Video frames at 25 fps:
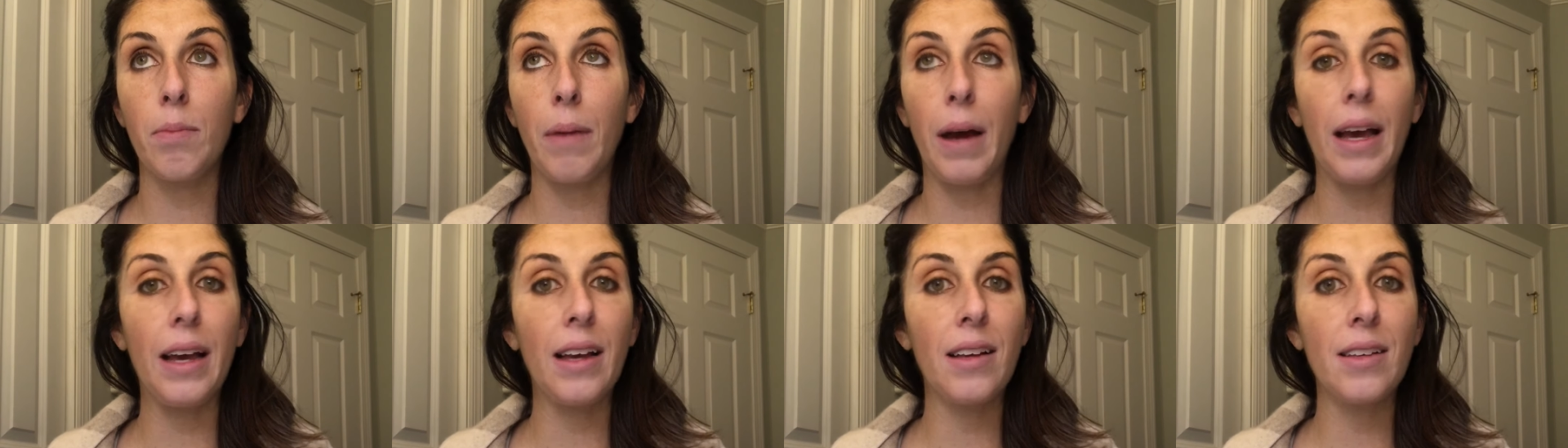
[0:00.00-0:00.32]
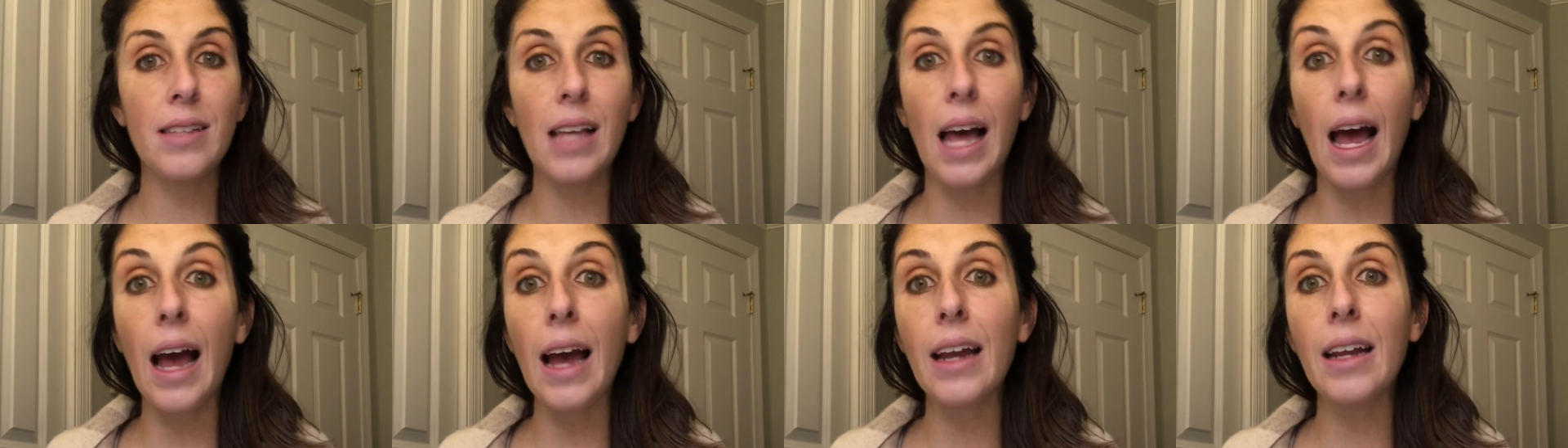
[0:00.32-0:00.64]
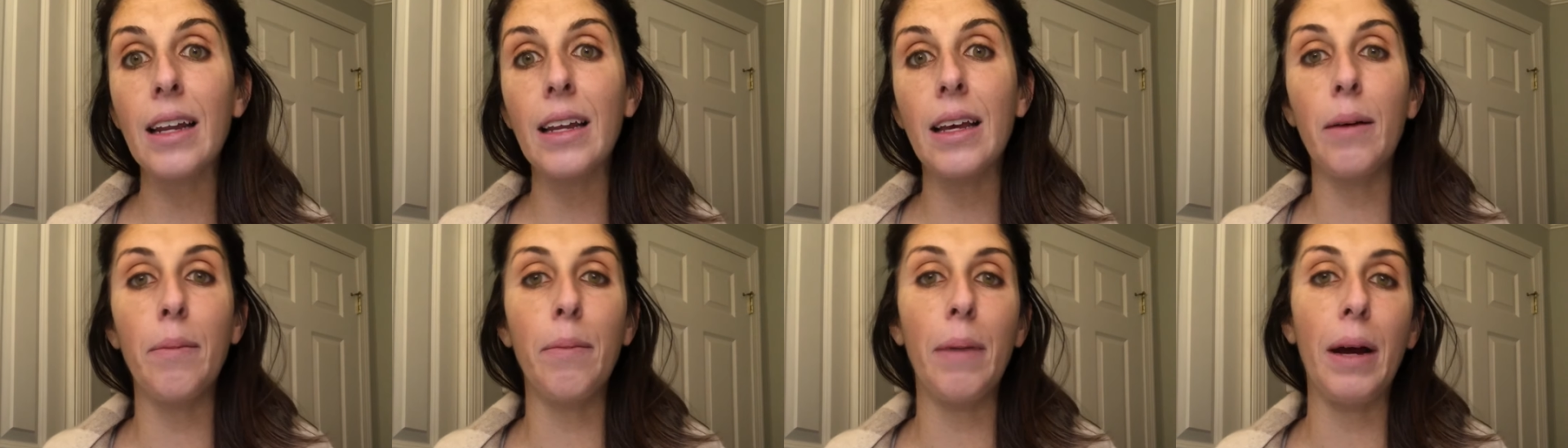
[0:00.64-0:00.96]
my
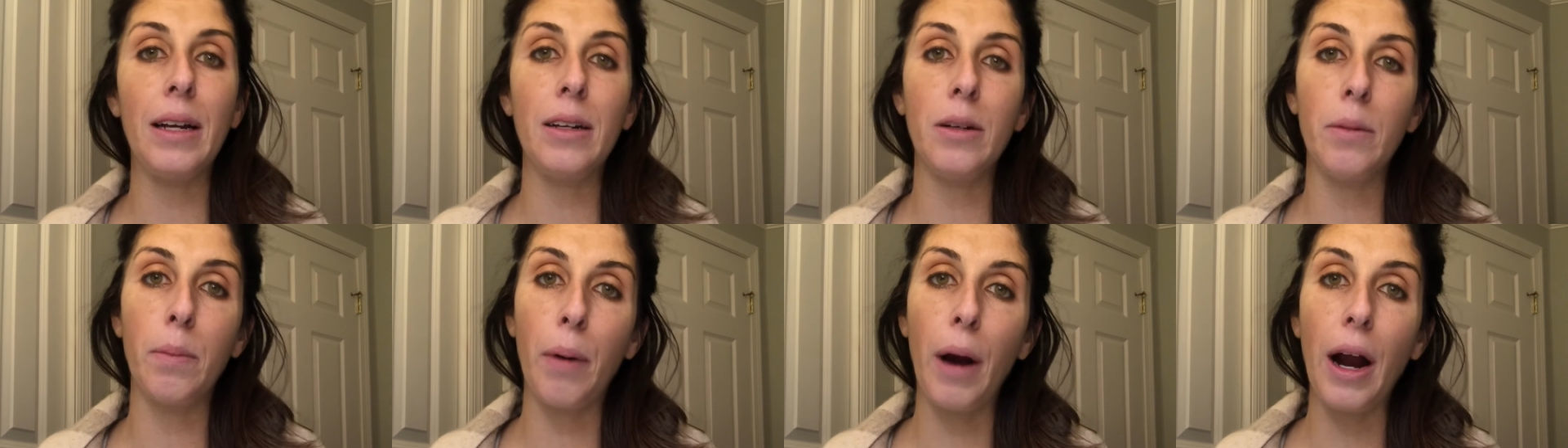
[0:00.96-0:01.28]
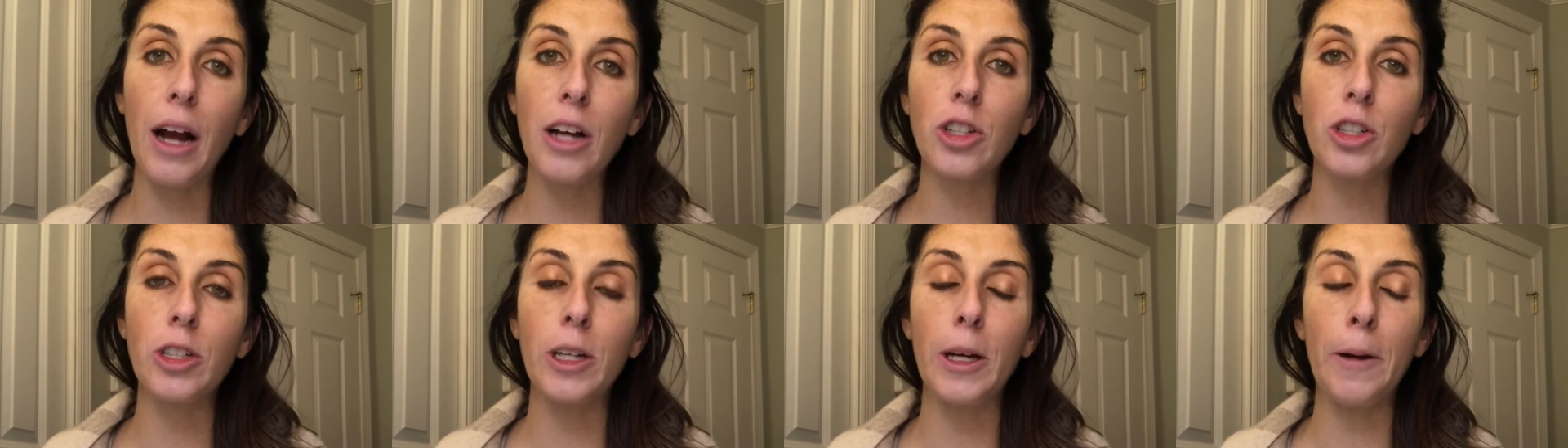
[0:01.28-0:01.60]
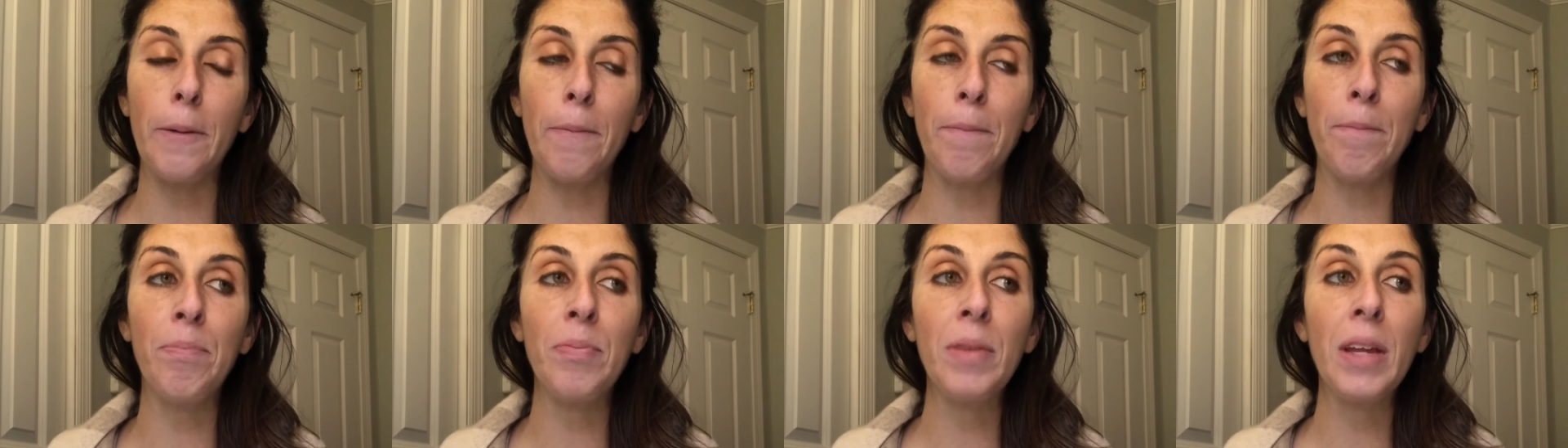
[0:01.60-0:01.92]
anxiety and my
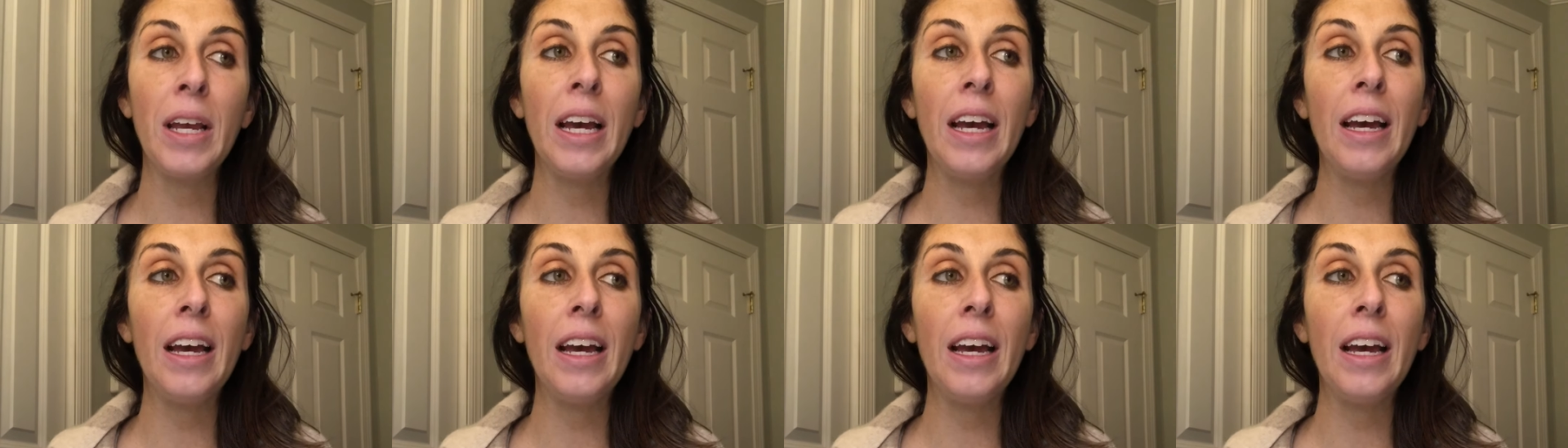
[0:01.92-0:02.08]
depression.